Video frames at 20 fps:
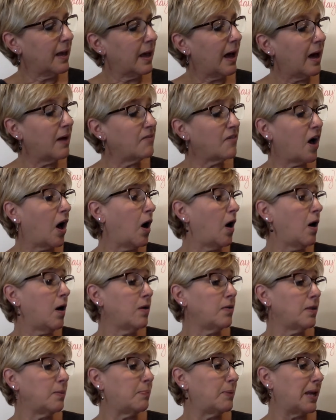Of
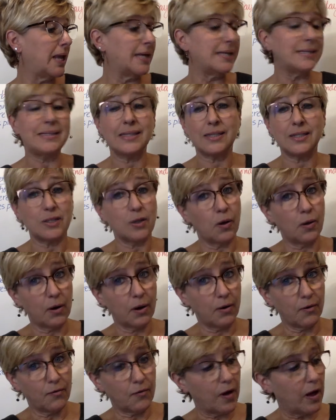all the places on
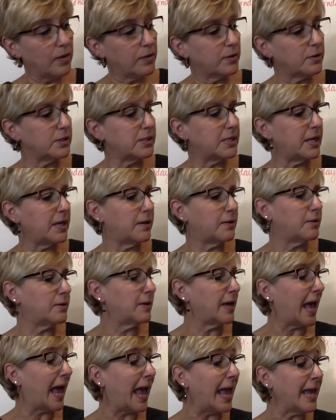her father's
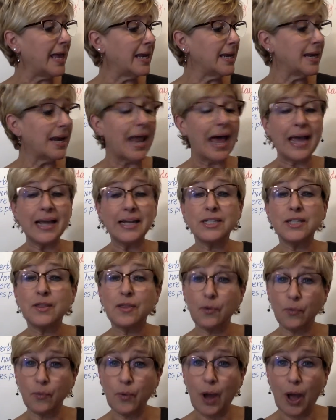hill, Anne liked
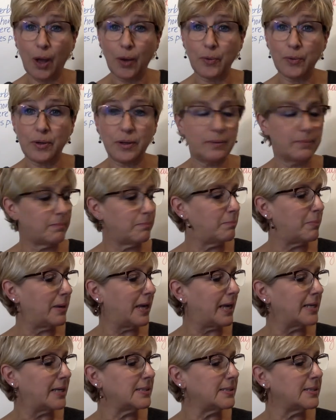the road
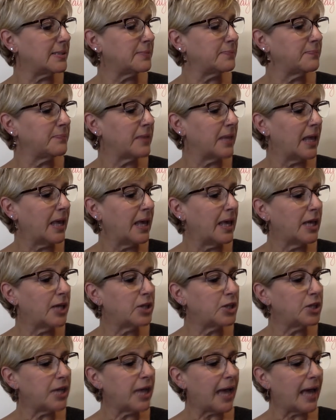best.
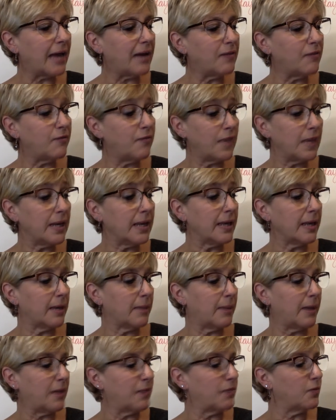She had a feeling
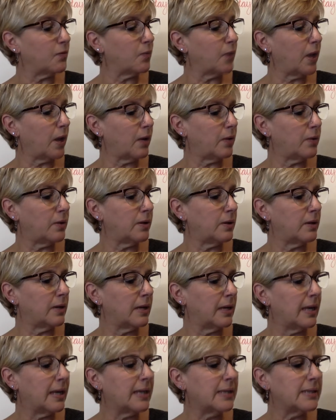about the road.
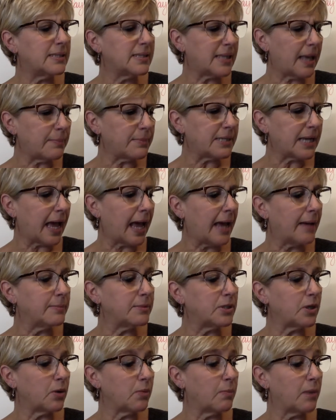
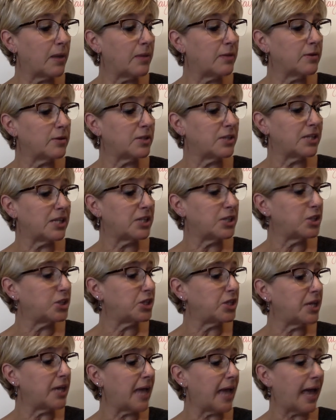Sometimes her mother said
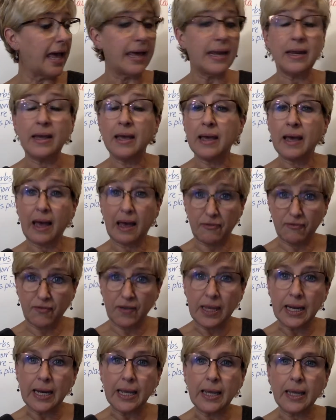she had a
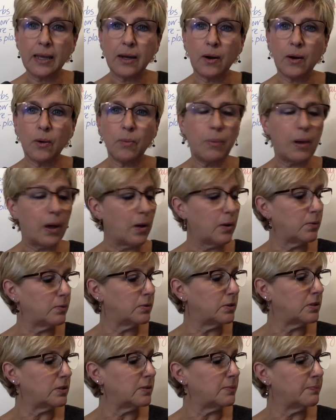feeling in her
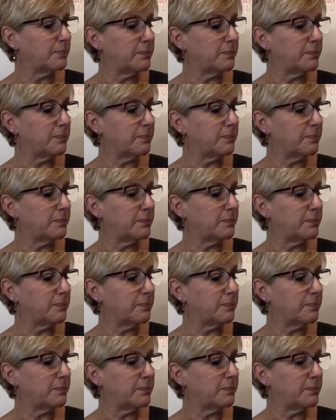bones.